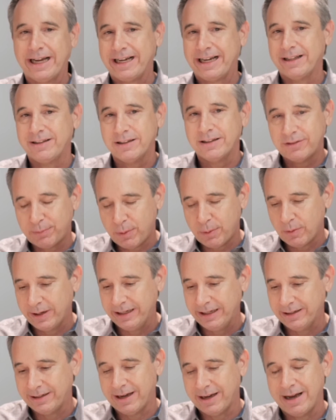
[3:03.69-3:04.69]
Like at this
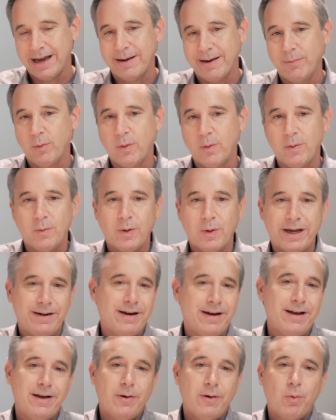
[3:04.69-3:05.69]
point in time,
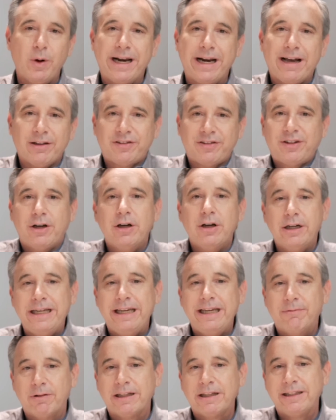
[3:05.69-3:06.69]
what else
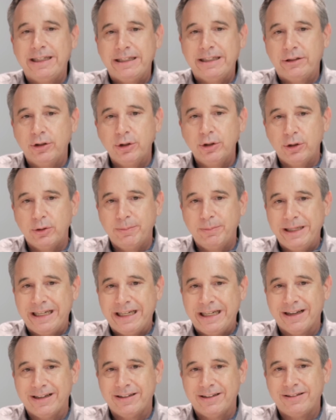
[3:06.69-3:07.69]
could he really do?
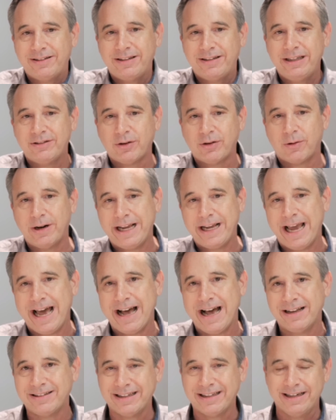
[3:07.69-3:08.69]
Because he's already
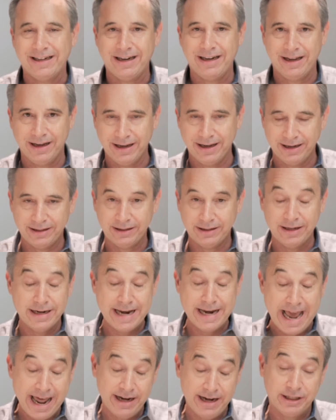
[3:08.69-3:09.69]
has a
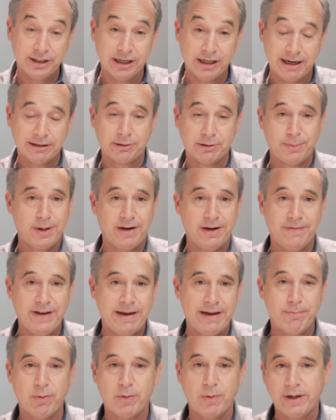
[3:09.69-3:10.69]
net judgment of
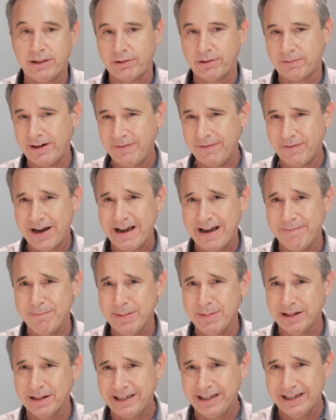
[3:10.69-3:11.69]
$8.35
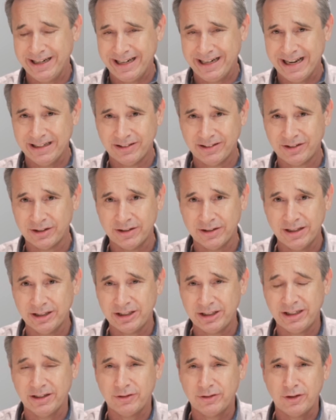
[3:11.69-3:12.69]
million against her
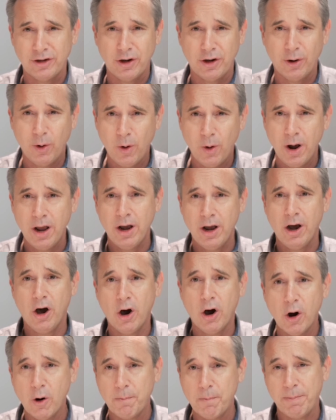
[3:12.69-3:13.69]
that she has no
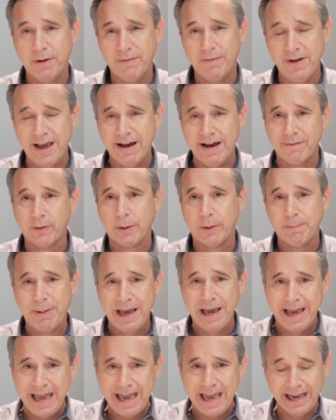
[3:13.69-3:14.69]
hope of ever
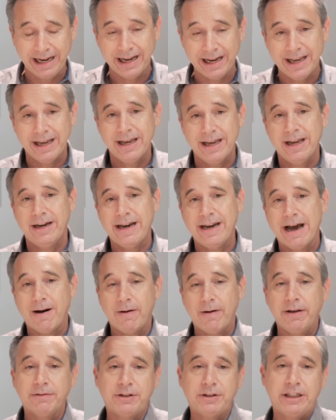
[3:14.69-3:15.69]
paying.
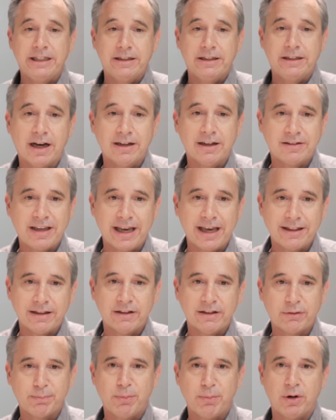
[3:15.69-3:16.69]
Now, if she does
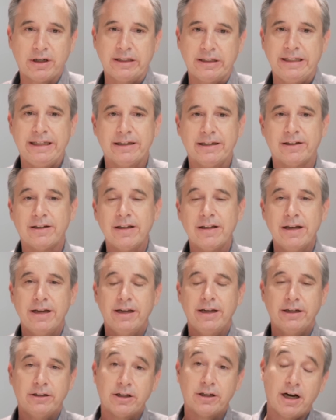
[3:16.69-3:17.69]
get this book deal,
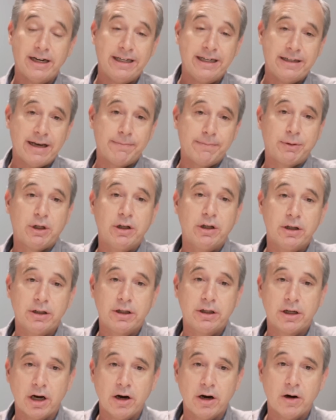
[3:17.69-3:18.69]
Johnny Depp
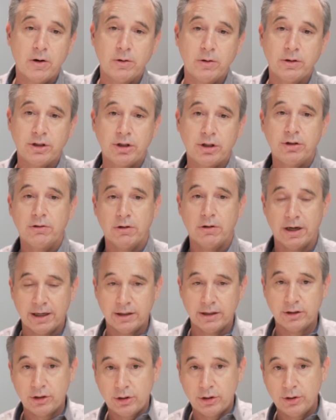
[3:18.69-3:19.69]
could go
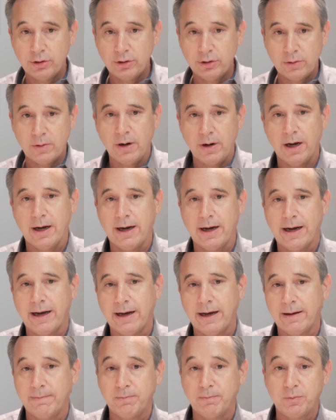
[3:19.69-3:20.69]
to
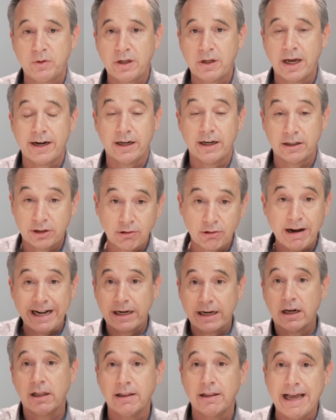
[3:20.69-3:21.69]

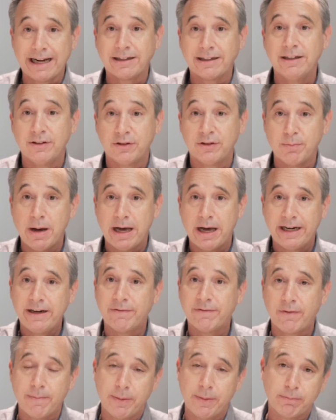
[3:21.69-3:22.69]
try and collect his
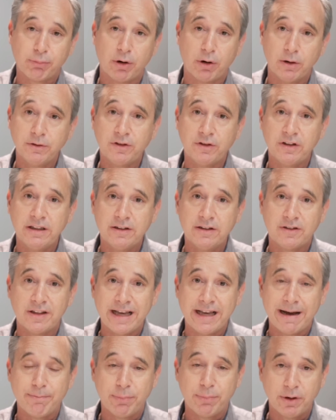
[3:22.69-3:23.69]
money from the proceeds
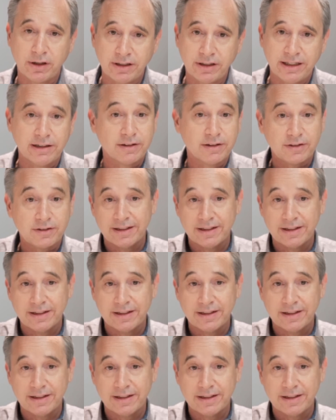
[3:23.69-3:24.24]
of that book deal.